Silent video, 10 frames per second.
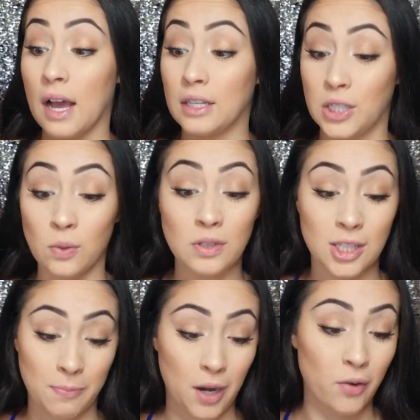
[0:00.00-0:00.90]
Don't
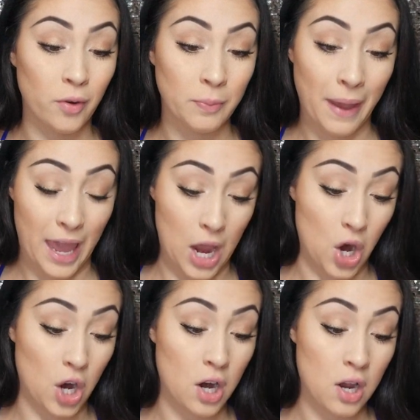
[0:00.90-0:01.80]
Despair
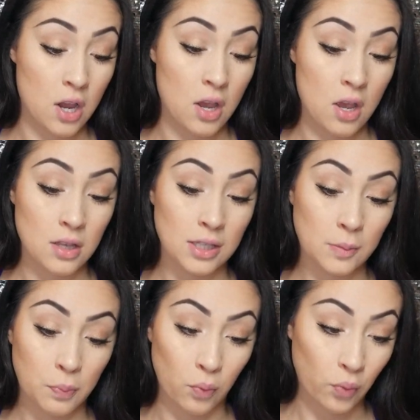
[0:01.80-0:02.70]
Repair
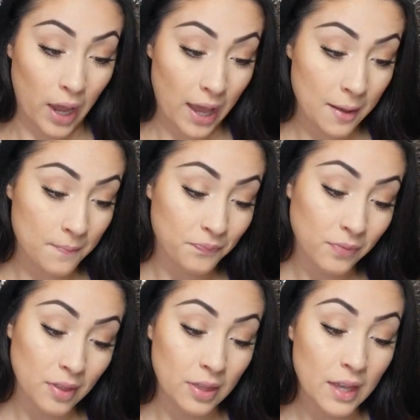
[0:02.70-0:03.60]
Spray.
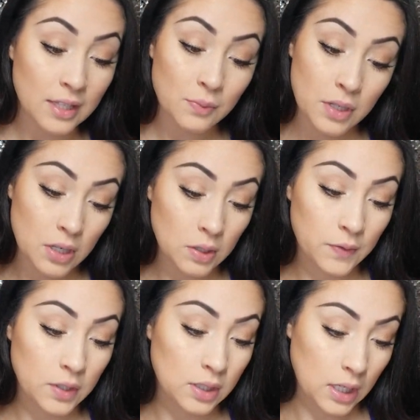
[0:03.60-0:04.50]
This retails
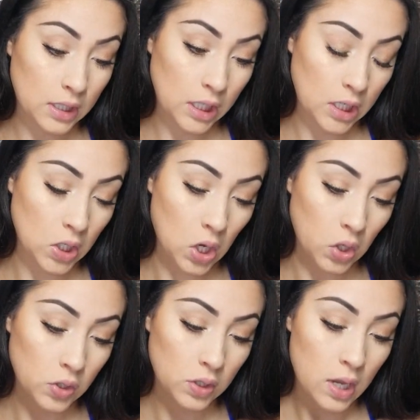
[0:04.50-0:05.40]
for
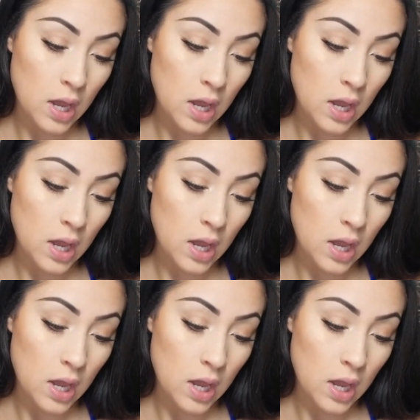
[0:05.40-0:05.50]
$16.